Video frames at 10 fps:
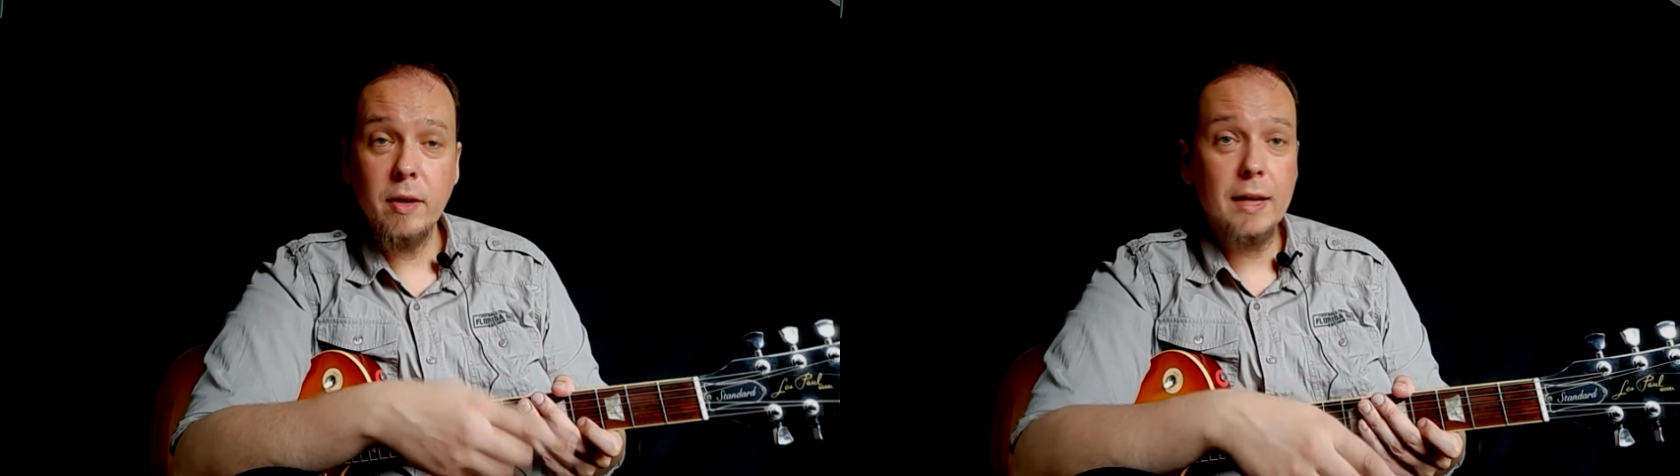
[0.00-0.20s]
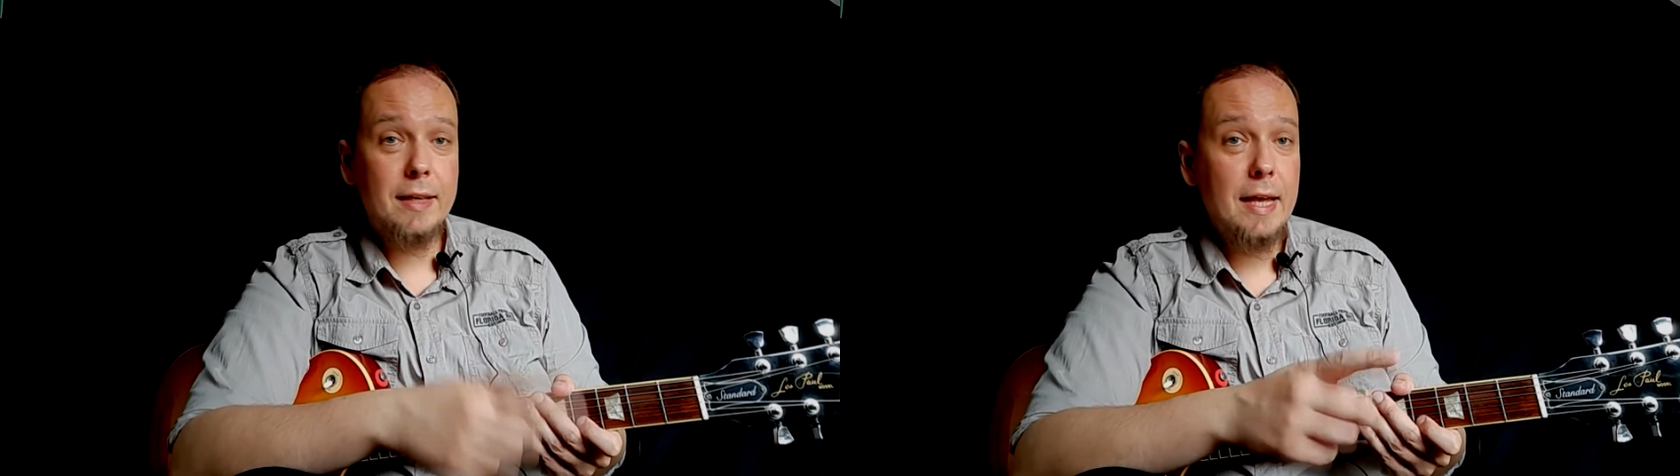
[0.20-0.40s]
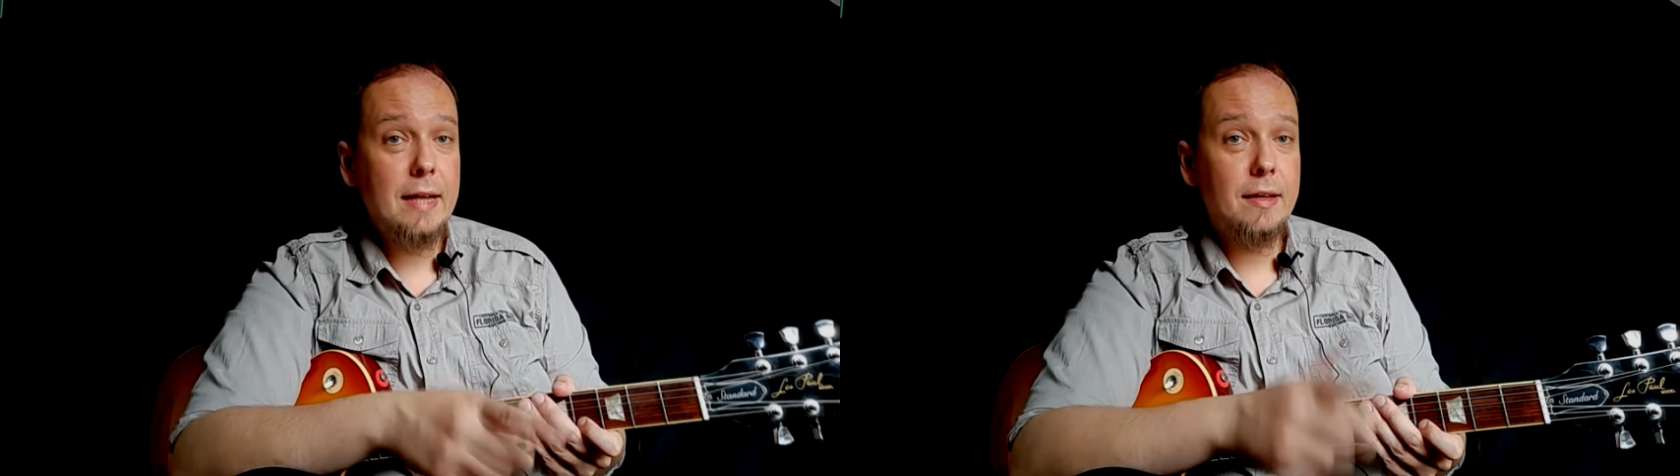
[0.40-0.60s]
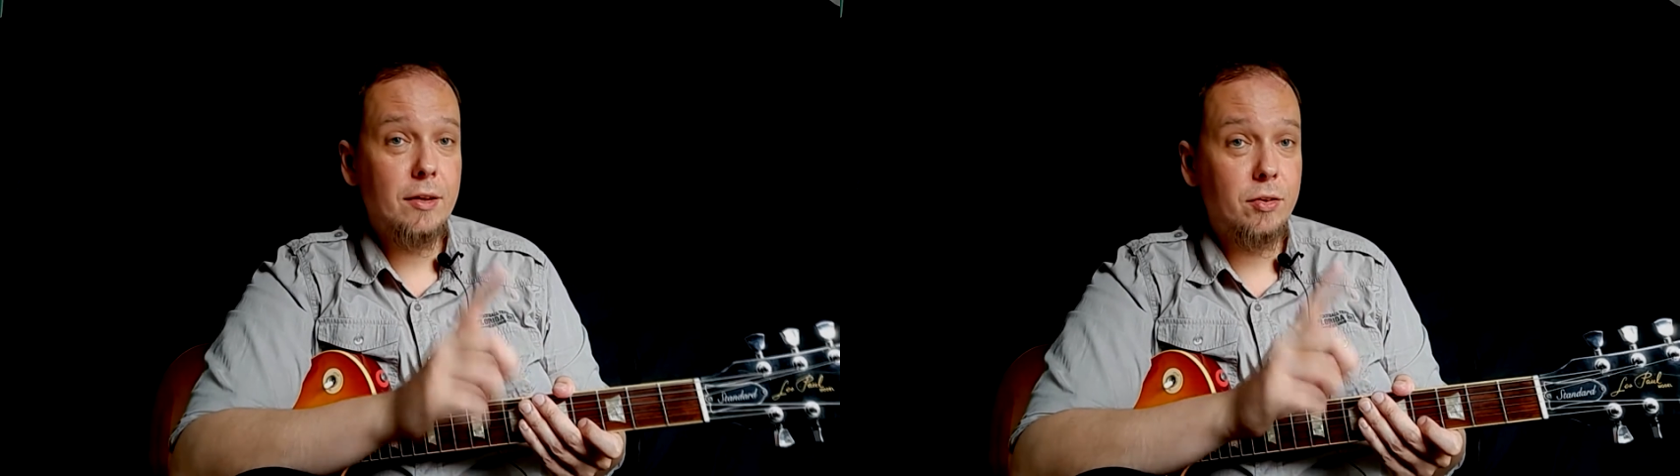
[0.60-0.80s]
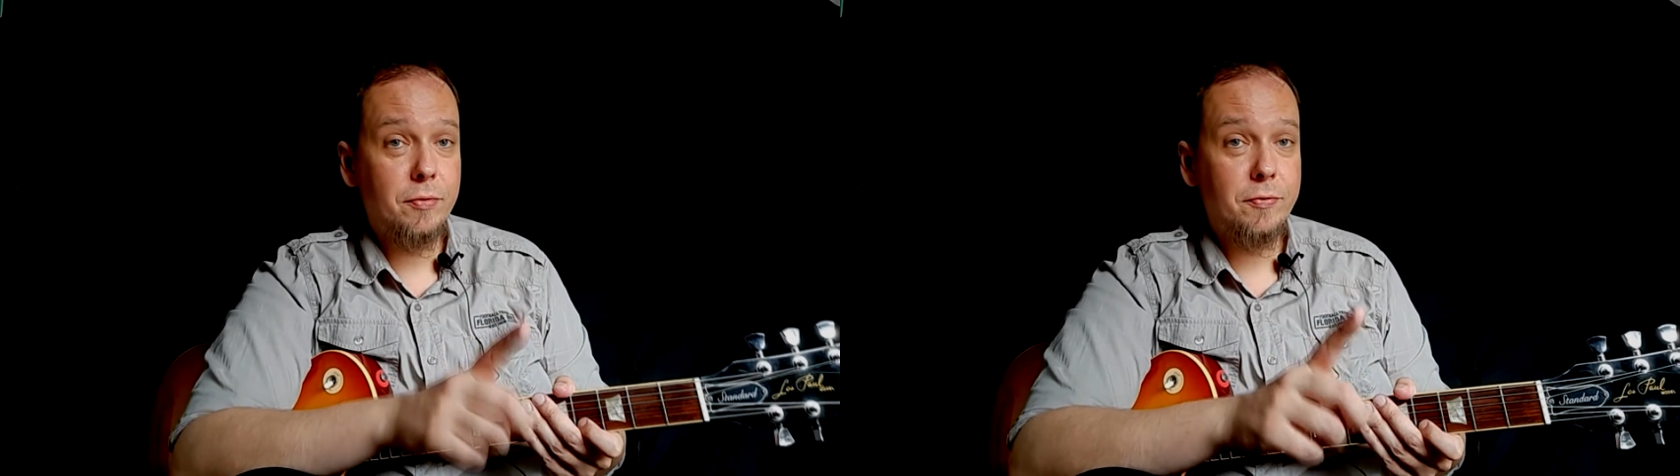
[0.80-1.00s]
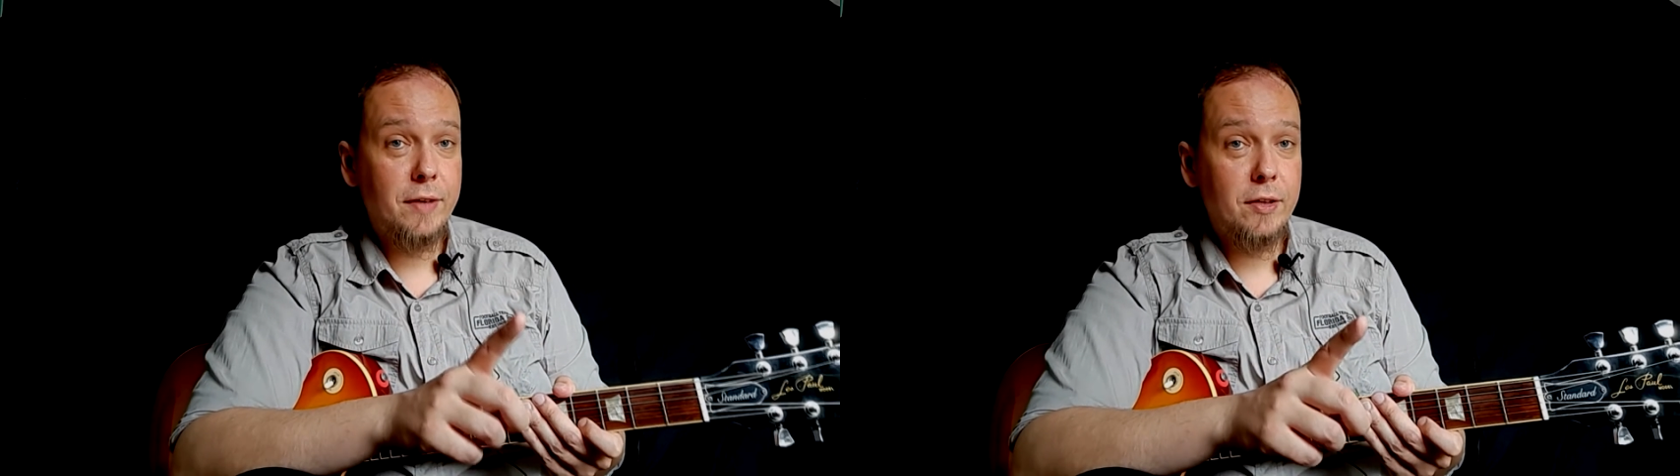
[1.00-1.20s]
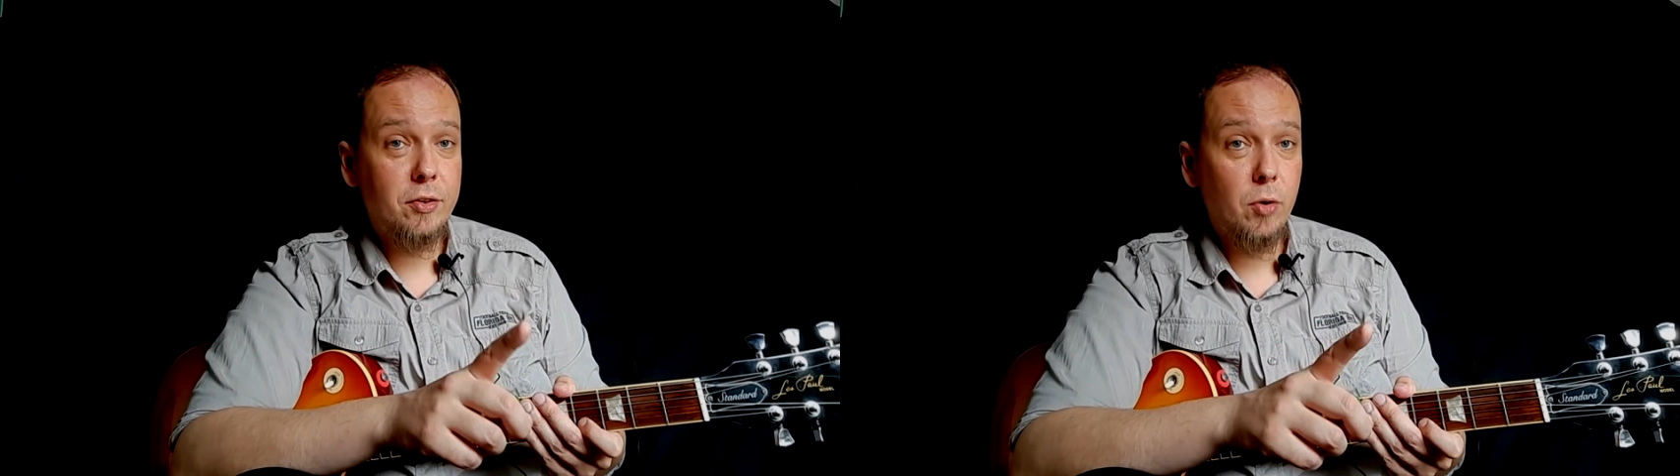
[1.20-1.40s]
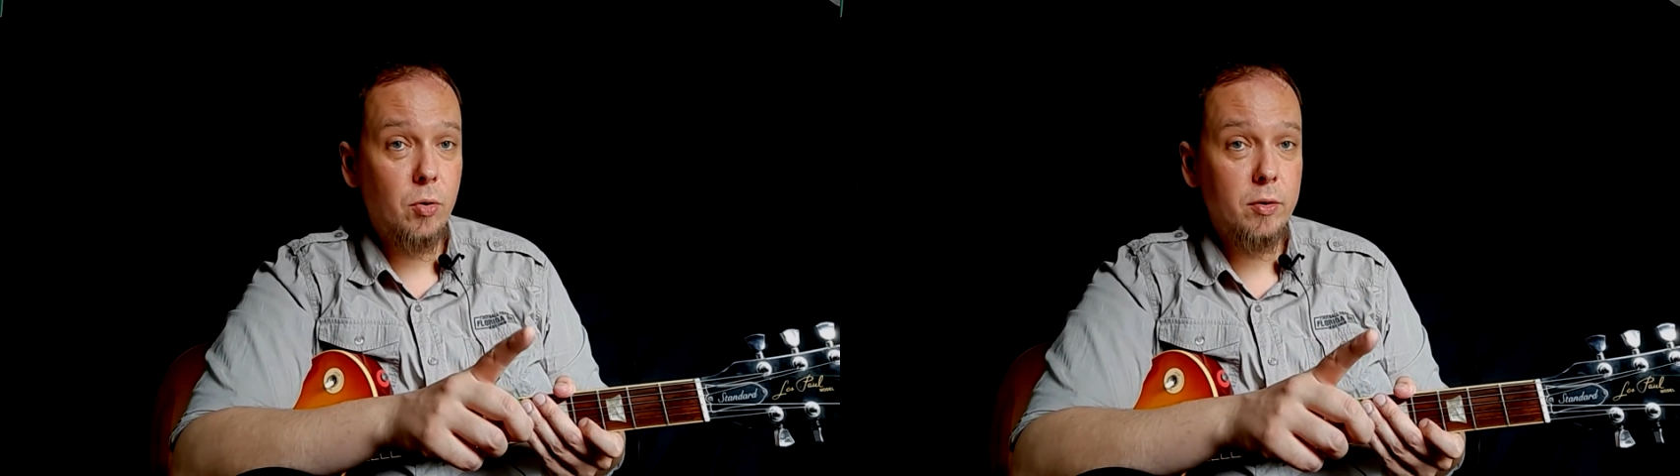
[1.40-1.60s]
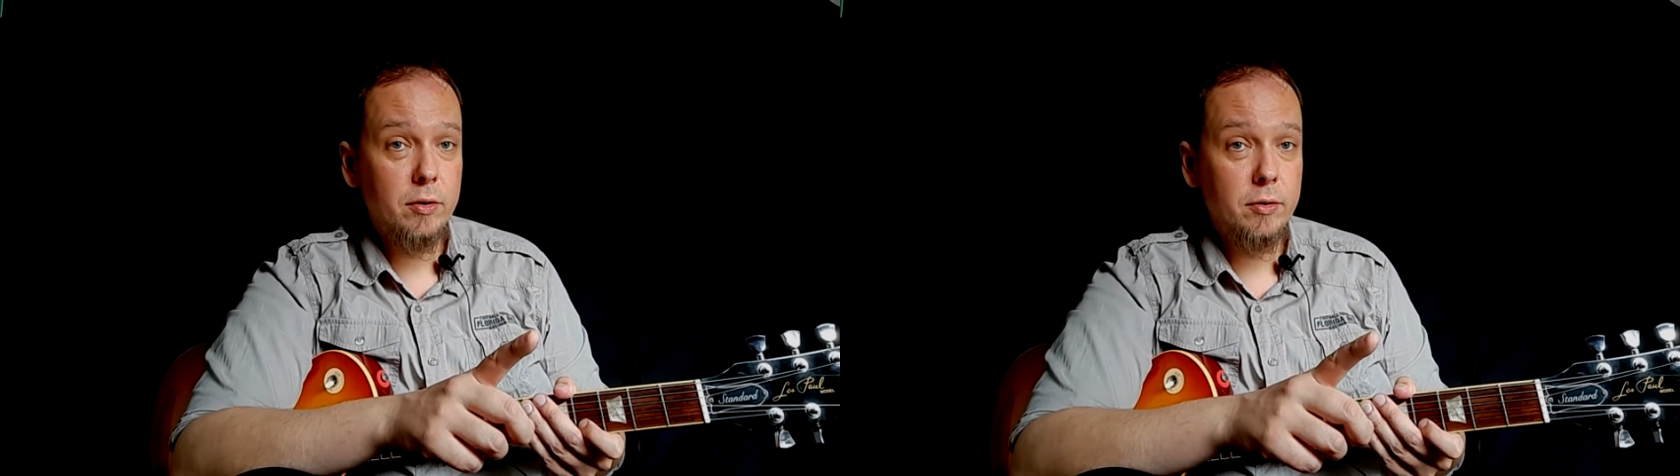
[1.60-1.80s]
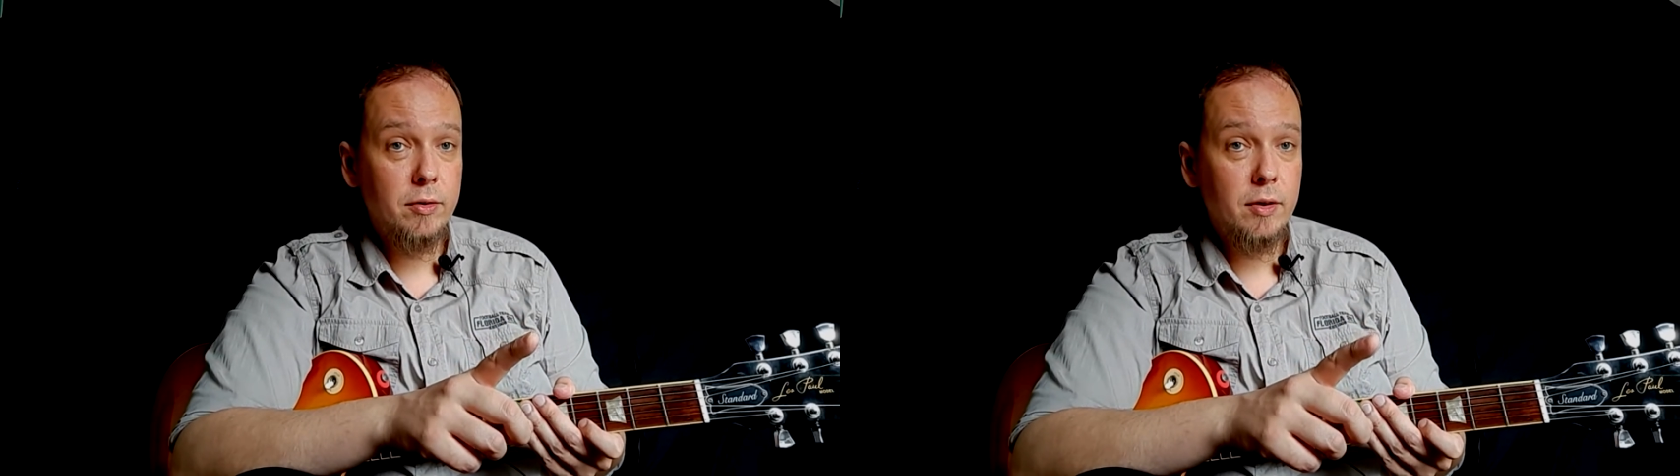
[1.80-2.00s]
Again, it's a fixed
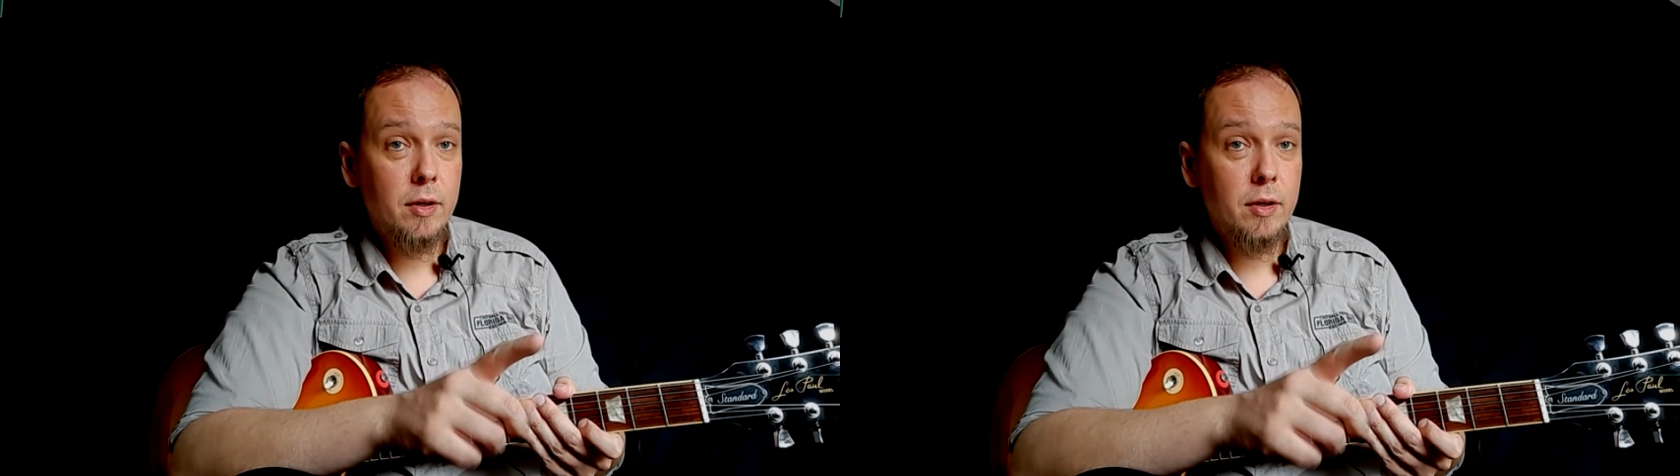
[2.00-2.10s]
order.